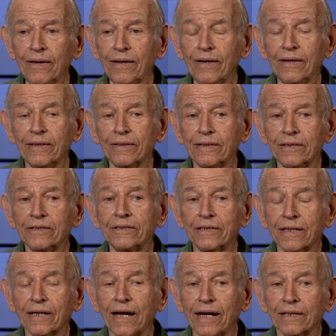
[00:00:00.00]
the
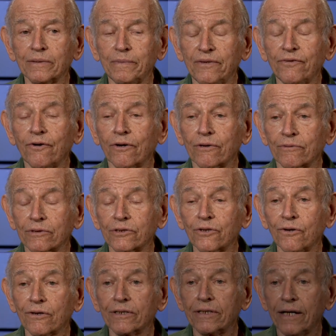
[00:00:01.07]
synagogues before it was
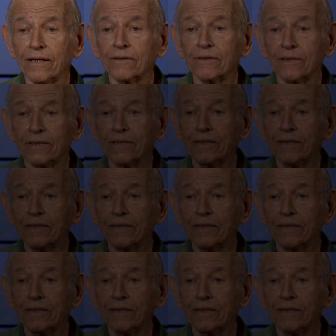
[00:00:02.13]
torn down.